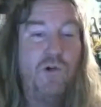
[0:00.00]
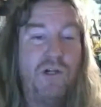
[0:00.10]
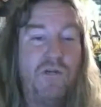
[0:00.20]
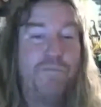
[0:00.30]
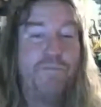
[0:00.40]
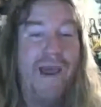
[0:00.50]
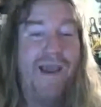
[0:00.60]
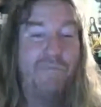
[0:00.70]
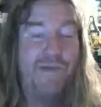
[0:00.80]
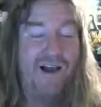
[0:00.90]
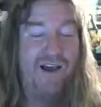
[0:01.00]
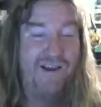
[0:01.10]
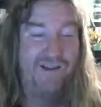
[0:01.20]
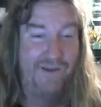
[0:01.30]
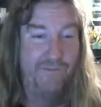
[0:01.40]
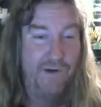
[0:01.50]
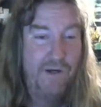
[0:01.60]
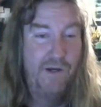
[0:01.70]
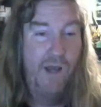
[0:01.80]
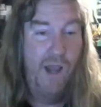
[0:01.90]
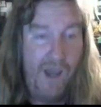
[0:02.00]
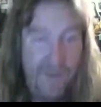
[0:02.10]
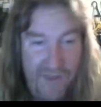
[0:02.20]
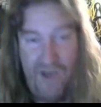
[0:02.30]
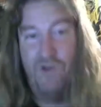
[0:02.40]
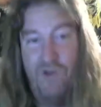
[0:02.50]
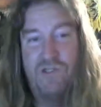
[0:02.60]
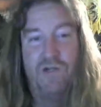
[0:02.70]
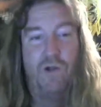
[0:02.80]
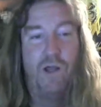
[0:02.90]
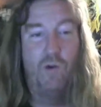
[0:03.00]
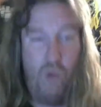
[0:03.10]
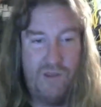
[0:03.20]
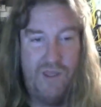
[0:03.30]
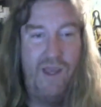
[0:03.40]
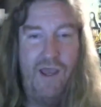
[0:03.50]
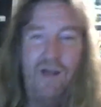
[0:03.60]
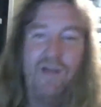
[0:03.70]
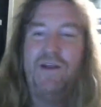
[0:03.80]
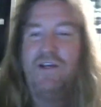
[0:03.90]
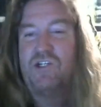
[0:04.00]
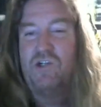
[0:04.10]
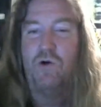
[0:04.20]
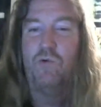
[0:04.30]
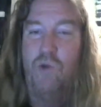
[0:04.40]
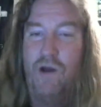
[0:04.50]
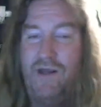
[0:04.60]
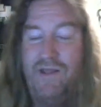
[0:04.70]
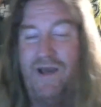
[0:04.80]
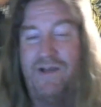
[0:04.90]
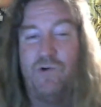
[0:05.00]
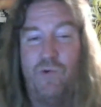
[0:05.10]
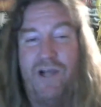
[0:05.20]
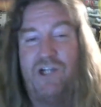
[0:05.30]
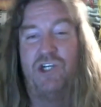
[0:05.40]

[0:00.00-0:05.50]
back behind them, and they all of a sudden like, what the hell? And they start running that direction.